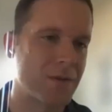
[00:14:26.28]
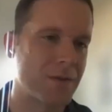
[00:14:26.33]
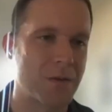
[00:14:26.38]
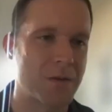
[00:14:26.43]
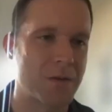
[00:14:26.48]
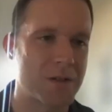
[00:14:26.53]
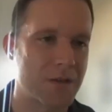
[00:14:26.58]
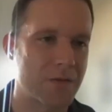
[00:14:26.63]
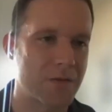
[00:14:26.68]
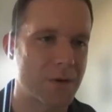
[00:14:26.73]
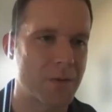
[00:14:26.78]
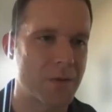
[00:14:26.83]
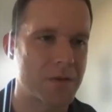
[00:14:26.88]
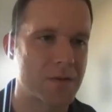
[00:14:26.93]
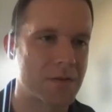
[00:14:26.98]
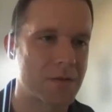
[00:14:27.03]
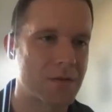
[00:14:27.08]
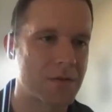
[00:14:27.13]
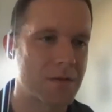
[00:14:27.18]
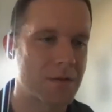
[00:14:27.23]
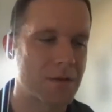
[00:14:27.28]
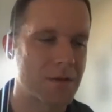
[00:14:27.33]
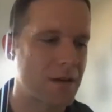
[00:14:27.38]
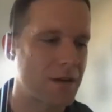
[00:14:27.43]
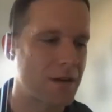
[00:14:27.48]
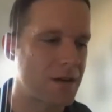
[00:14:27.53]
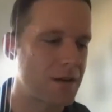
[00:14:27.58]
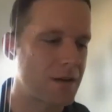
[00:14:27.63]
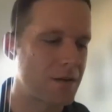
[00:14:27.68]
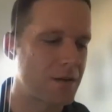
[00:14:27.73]
what I wish everyone
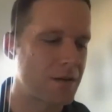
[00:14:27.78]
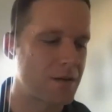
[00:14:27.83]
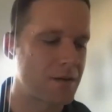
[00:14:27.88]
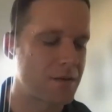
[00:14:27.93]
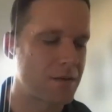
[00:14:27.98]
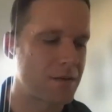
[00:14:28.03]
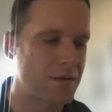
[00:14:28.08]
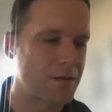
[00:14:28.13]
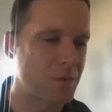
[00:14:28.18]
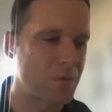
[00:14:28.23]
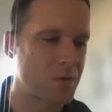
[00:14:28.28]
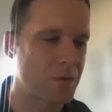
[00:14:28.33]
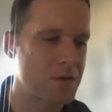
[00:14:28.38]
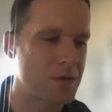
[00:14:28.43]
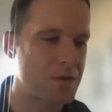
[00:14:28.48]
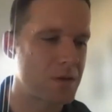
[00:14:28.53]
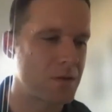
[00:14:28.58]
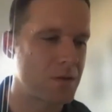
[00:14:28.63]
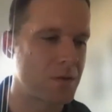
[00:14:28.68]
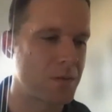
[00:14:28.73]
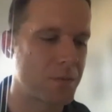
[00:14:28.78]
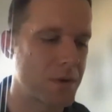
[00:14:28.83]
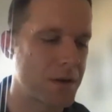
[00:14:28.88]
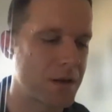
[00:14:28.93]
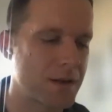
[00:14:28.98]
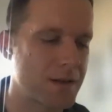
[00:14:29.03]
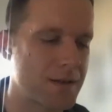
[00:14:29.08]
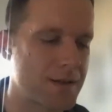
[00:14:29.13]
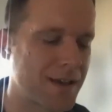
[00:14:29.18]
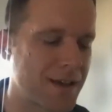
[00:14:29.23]
uh, would do.
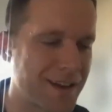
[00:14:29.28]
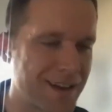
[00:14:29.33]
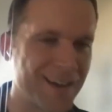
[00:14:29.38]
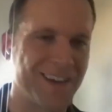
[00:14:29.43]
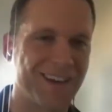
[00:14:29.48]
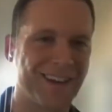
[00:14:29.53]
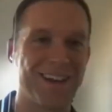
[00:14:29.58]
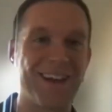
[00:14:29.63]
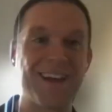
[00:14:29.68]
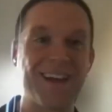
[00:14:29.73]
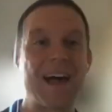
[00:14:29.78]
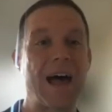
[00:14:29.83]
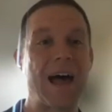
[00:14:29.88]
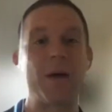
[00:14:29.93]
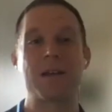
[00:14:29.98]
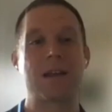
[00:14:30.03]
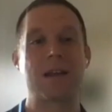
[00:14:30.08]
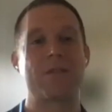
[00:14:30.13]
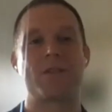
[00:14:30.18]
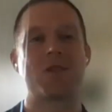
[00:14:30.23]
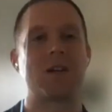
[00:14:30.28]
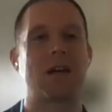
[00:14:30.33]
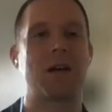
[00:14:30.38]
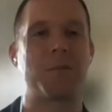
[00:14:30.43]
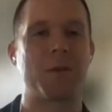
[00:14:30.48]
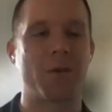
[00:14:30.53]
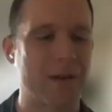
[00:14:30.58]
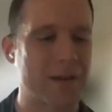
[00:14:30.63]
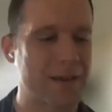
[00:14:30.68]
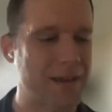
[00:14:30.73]
But it's I wouldn't have a
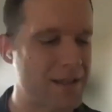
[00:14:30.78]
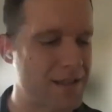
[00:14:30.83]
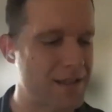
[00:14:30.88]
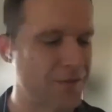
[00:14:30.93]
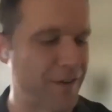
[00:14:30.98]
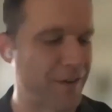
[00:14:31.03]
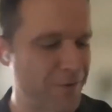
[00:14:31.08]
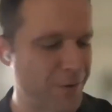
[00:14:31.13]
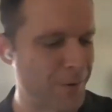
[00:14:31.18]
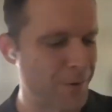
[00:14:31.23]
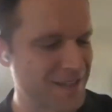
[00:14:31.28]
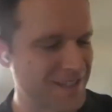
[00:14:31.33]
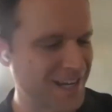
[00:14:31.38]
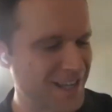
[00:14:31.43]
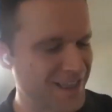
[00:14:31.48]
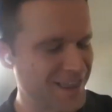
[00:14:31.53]
job though, I guess, if everyone